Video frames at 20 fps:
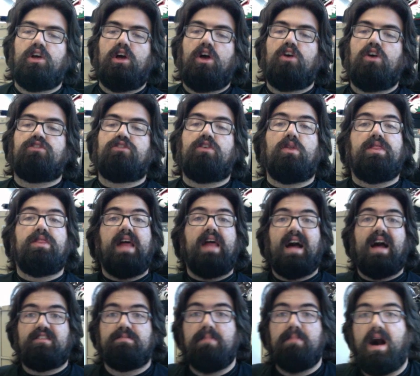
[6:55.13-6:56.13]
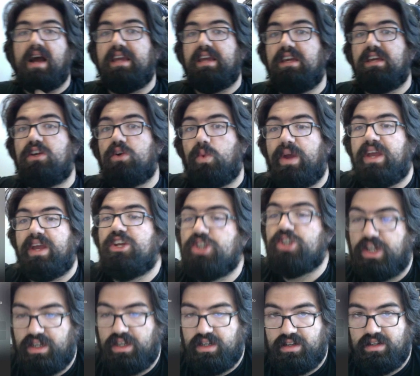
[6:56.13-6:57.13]
So that's my
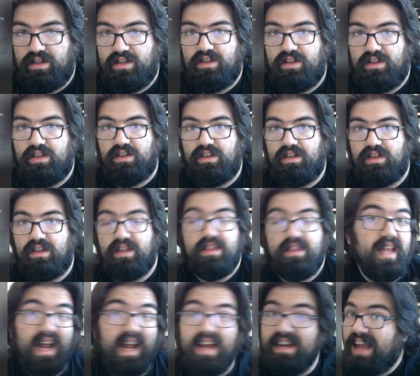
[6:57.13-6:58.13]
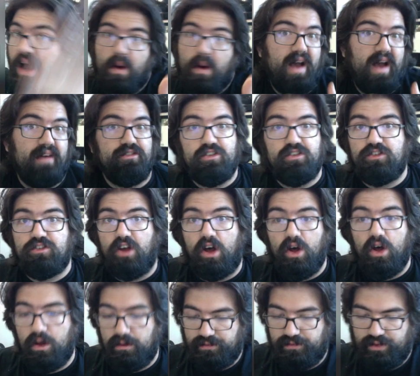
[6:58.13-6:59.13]
equation that I now have to
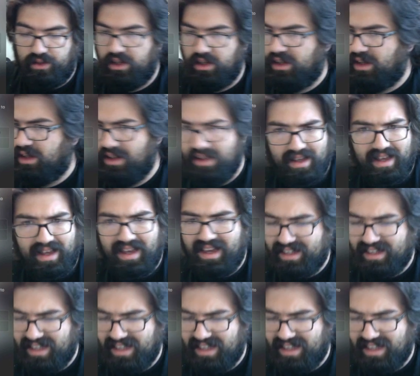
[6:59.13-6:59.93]
solve. Heck